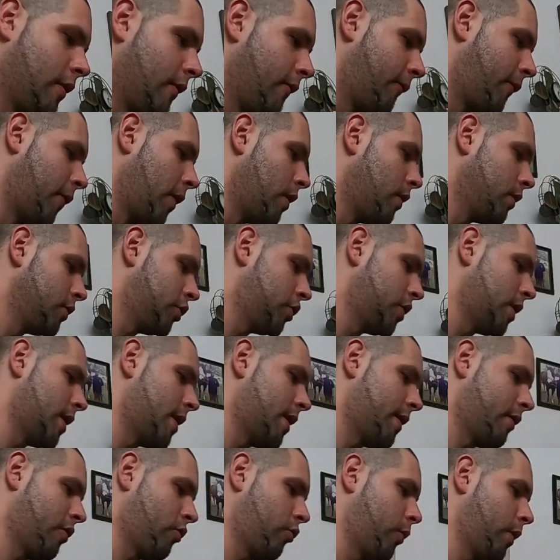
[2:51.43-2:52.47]
Fall
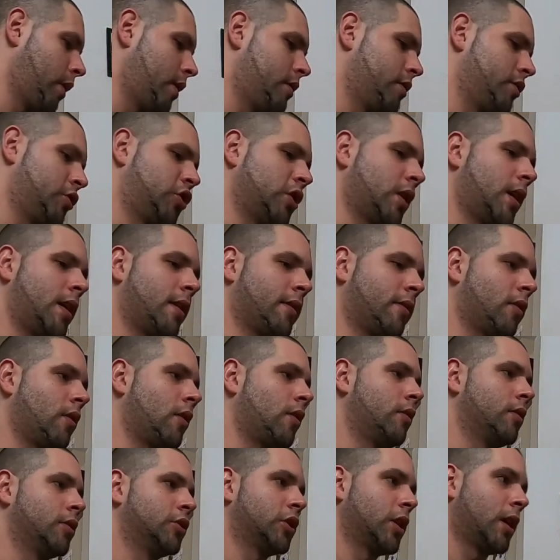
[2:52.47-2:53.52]
shots, winter shots,
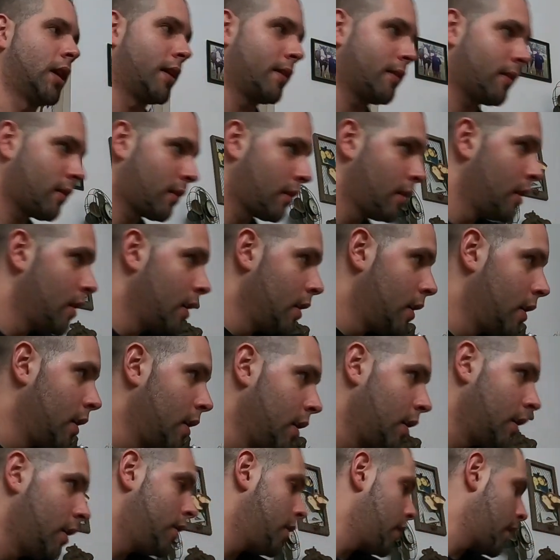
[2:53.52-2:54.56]
all shots.
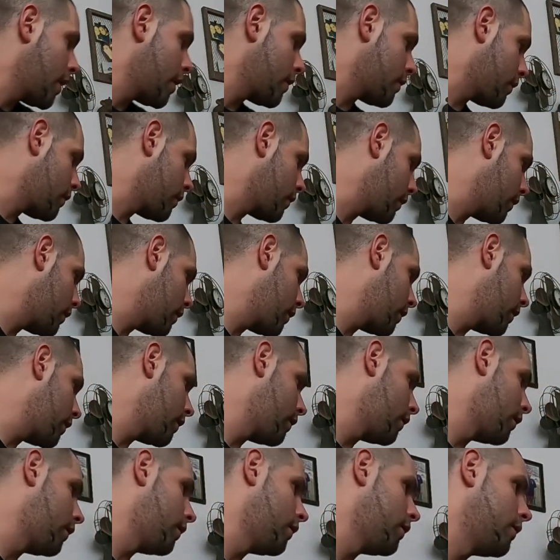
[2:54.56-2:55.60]
You guys are going to get
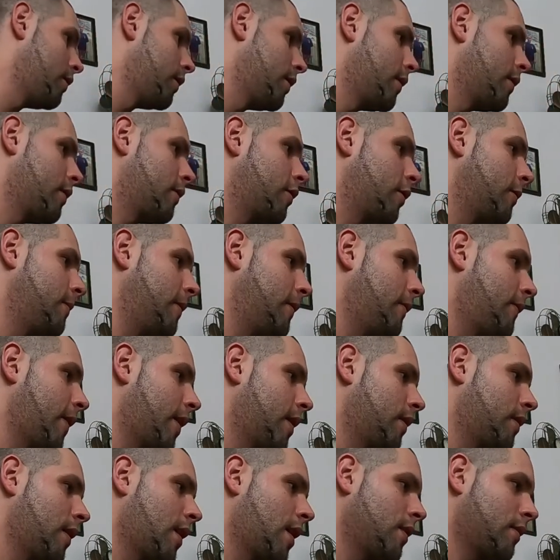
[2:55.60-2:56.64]
it all. It's going to be
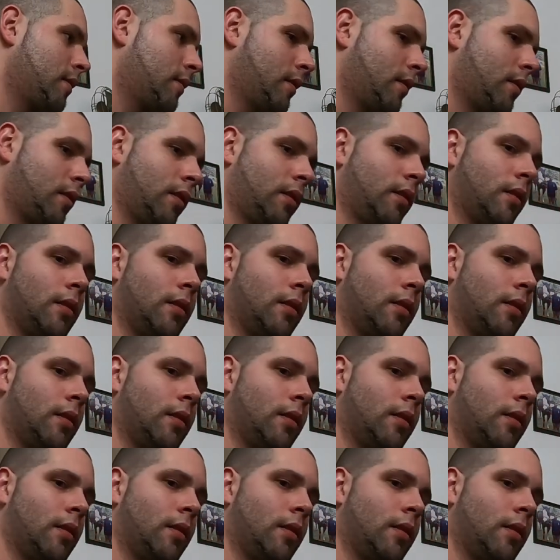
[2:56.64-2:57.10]
fantastic.